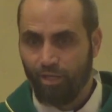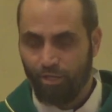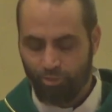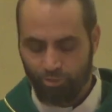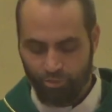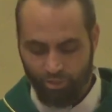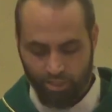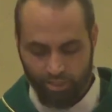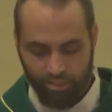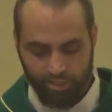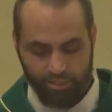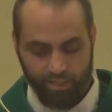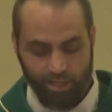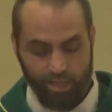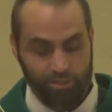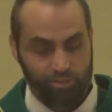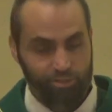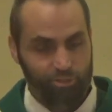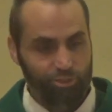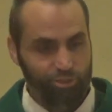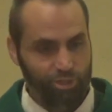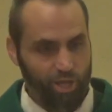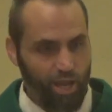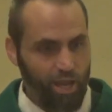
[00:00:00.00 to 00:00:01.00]
Jesus has
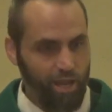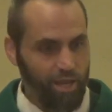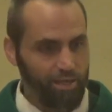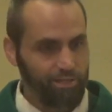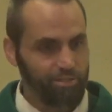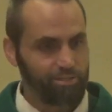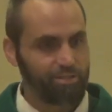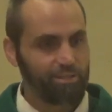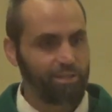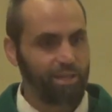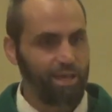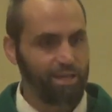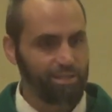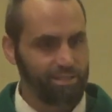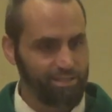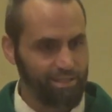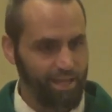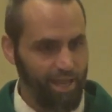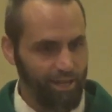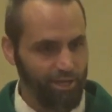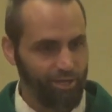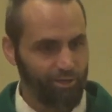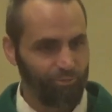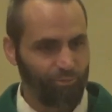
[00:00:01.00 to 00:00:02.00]
changed that
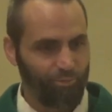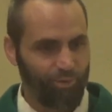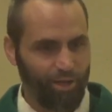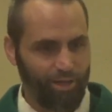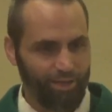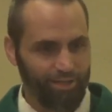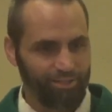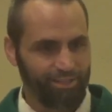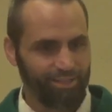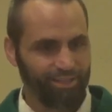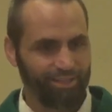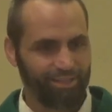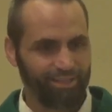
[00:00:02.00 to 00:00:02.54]
second one